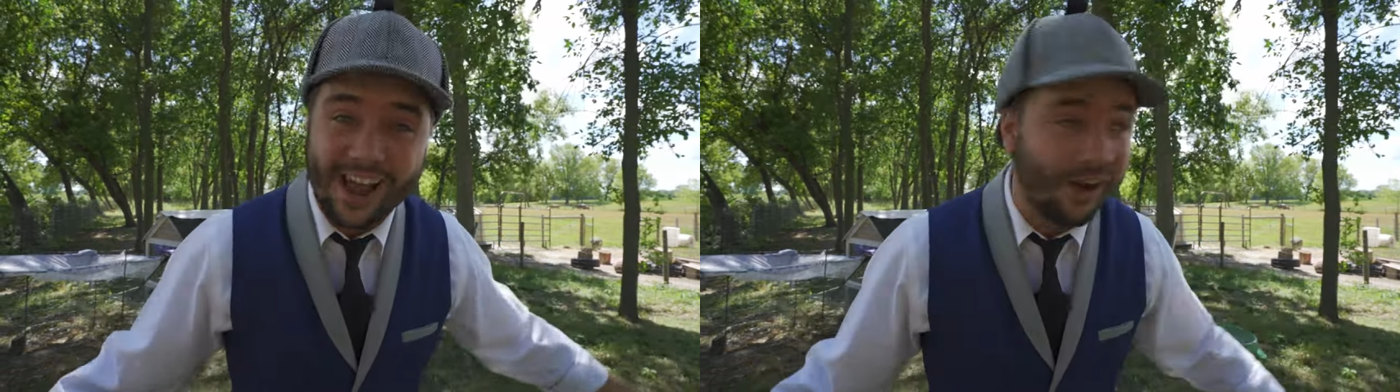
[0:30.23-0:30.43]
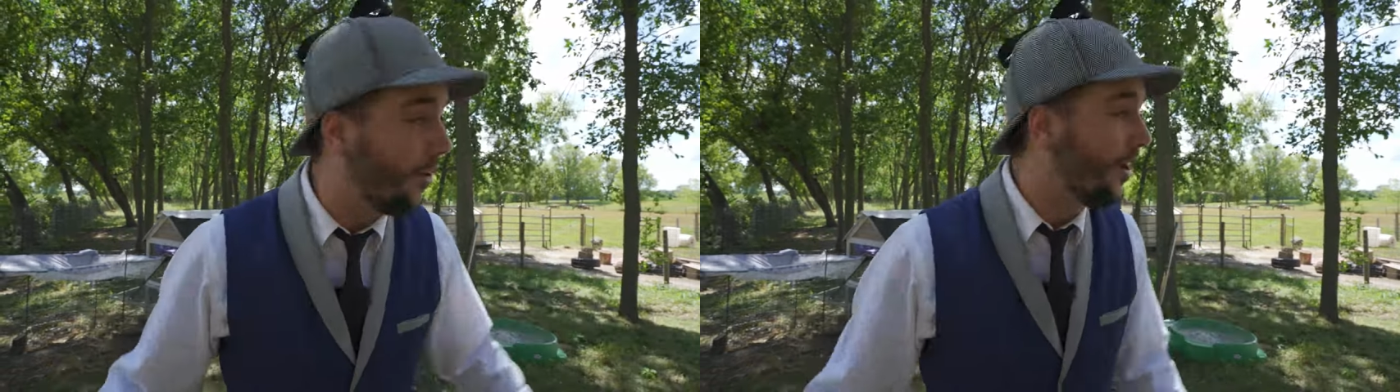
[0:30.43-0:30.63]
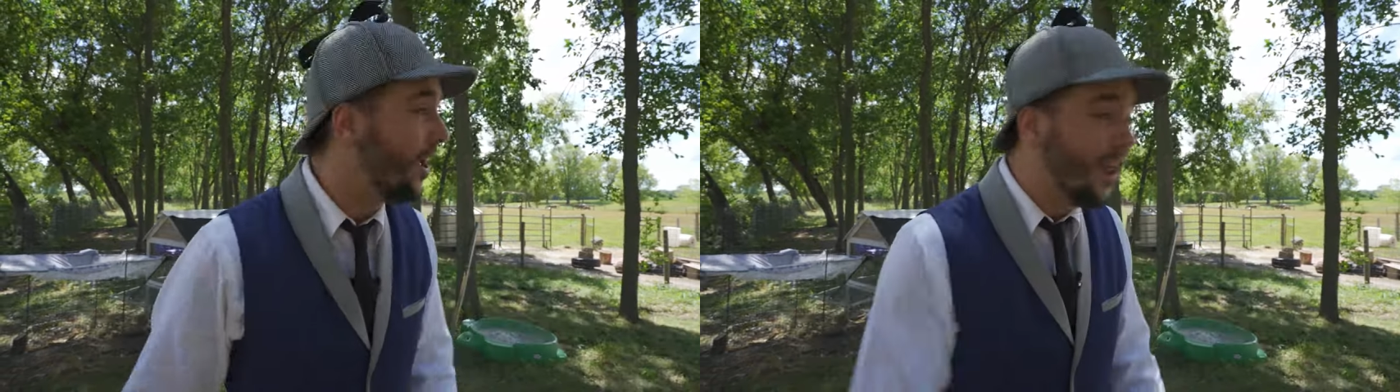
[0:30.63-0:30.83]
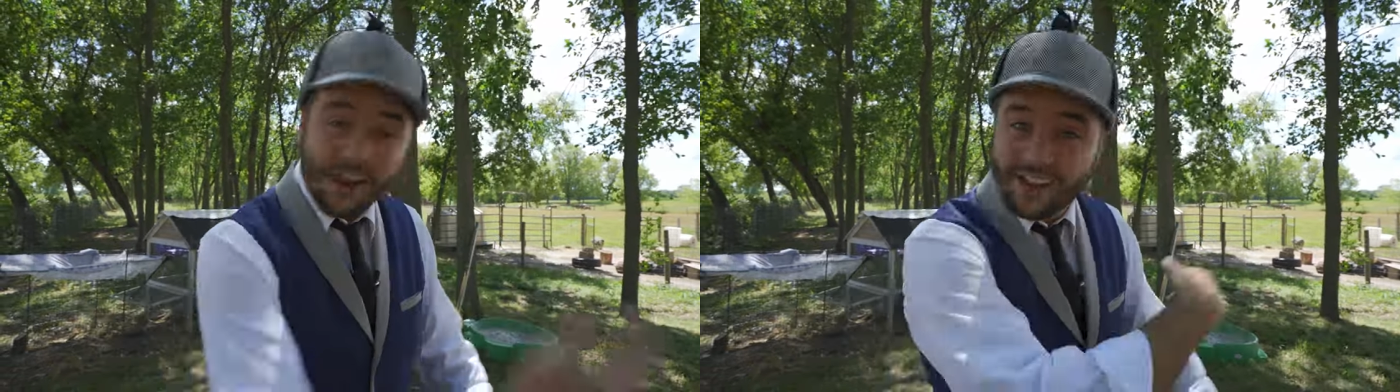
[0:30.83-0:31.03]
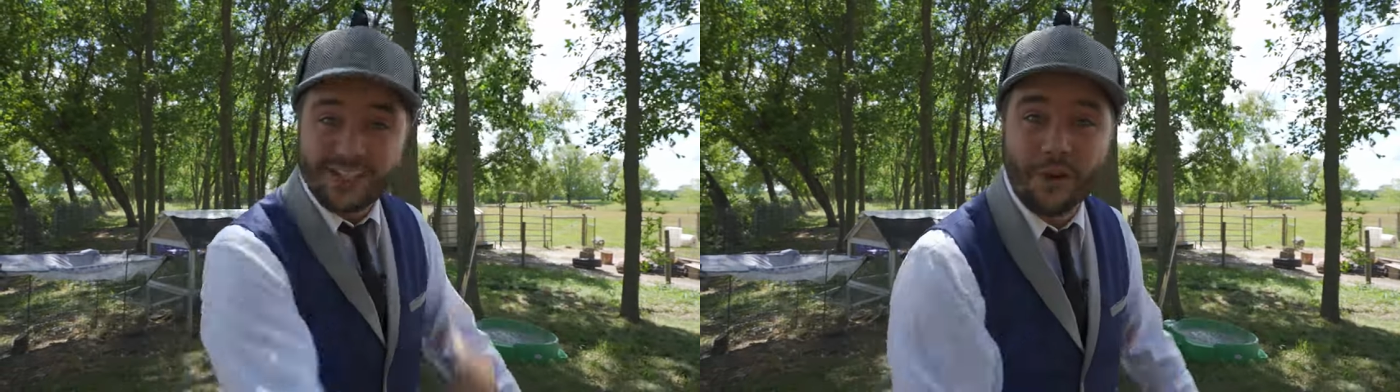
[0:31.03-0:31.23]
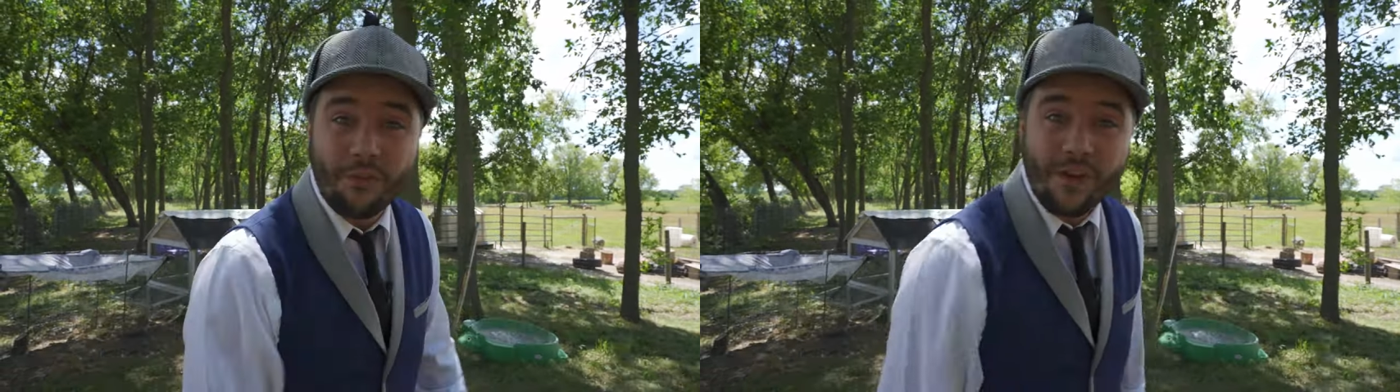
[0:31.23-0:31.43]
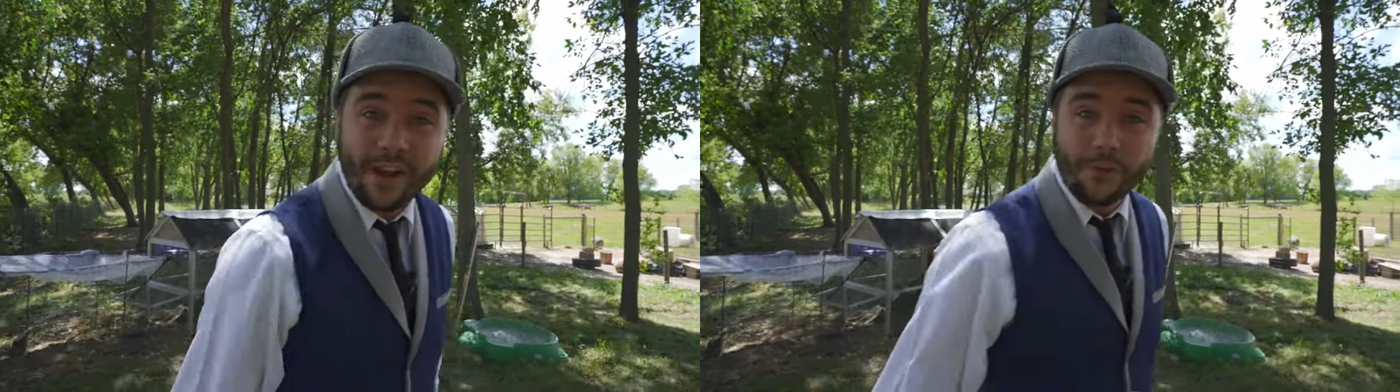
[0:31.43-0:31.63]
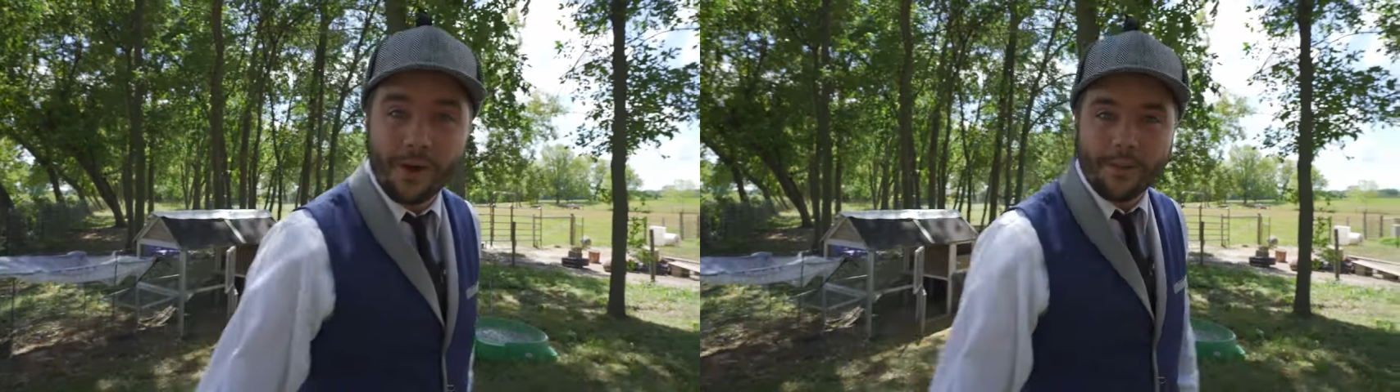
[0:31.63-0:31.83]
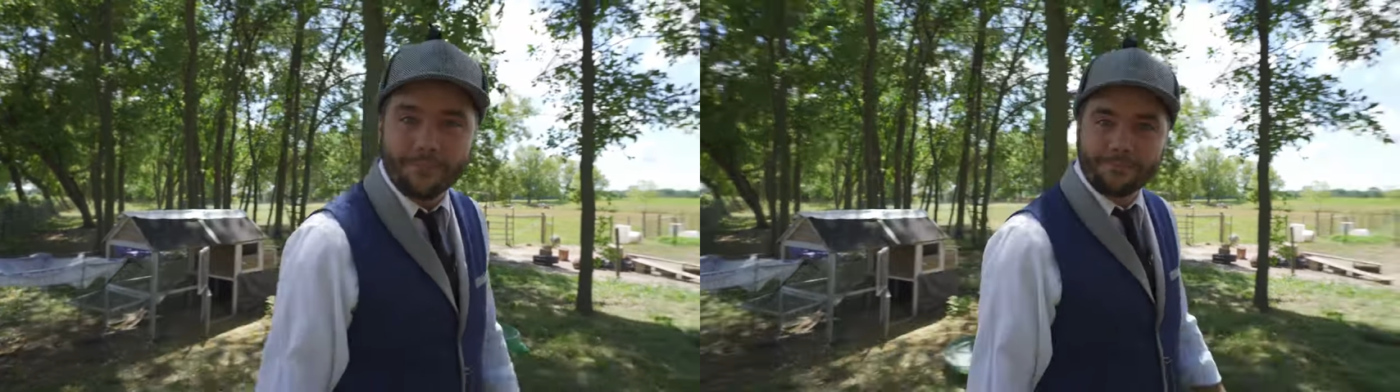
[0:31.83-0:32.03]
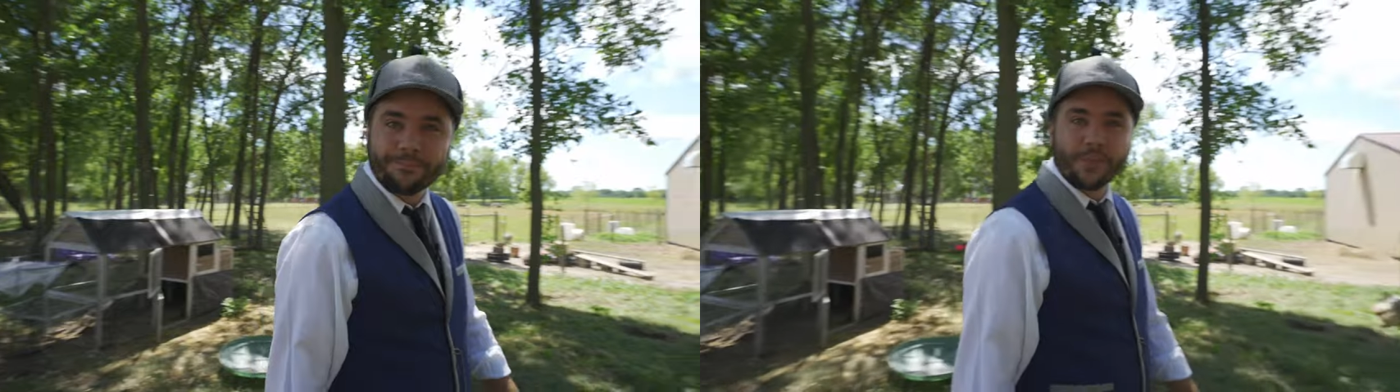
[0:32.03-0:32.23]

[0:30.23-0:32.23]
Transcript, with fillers: now. Let's go find one.